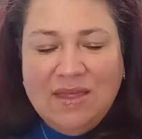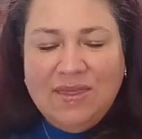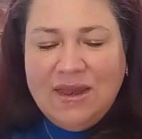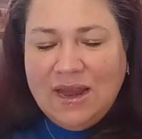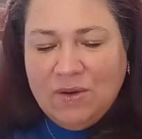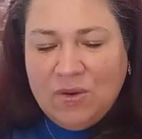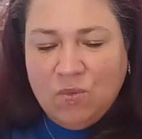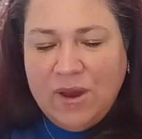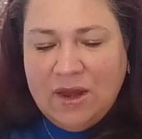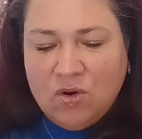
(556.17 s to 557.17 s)
Then I
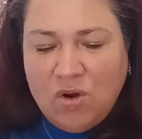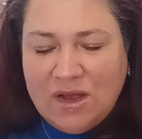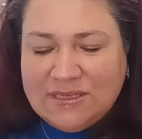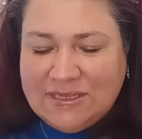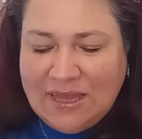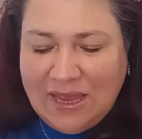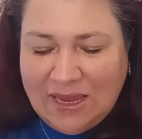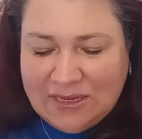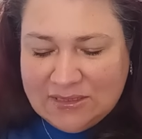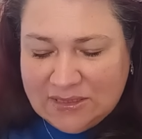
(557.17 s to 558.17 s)
ran across
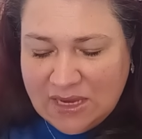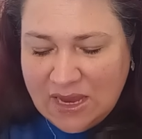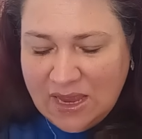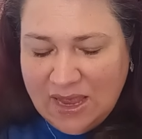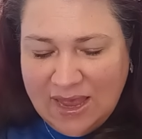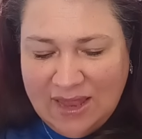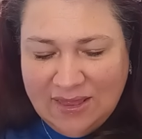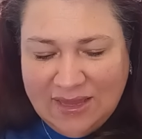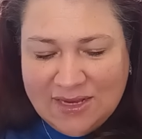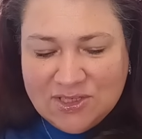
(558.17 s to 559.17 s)
these,
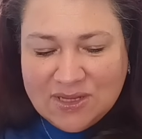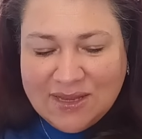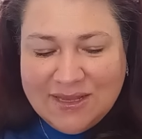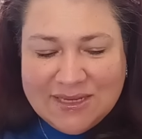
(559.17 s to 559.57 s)
and these look.